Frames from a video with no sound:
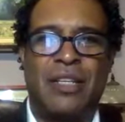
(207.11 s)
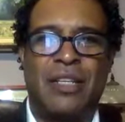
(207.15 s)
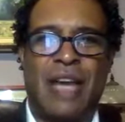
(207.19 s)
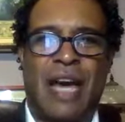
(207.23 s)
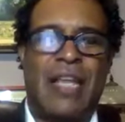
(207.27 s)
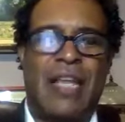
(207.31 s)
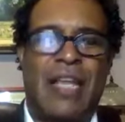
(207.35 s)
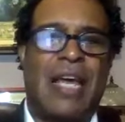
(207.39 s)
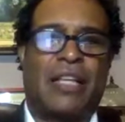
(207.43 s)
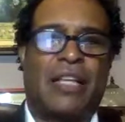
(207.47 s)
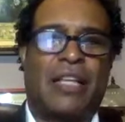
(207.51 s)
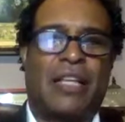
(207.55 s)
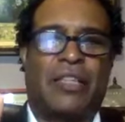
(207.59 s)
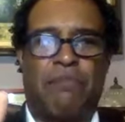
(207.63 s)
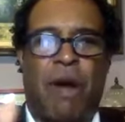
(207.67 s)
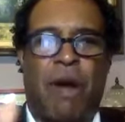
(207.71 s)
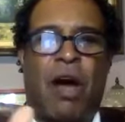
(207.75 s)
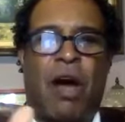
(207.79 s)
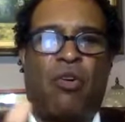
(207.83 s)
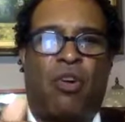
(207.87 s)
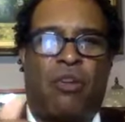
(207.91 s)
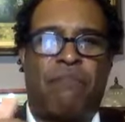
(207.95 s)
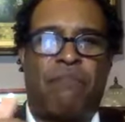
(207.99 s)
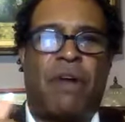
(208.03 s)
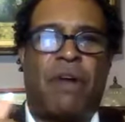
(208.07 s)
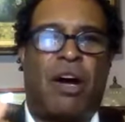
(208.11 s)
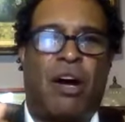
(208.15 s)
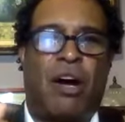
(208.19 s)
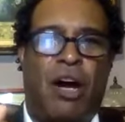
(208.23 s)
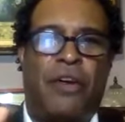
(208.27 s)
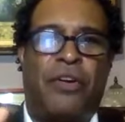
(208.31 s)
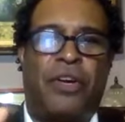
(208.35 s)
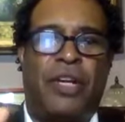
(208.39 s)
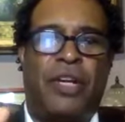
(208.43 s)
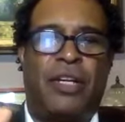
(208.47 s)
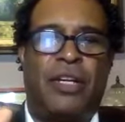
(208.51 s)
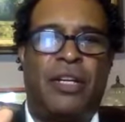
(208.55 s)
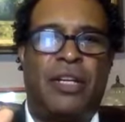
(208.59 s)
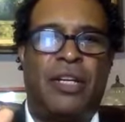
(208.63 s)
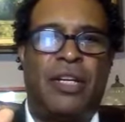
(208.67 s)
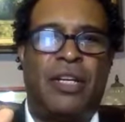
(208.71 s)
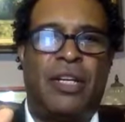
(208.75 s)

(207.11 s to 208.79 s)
I like to borrow off my 100.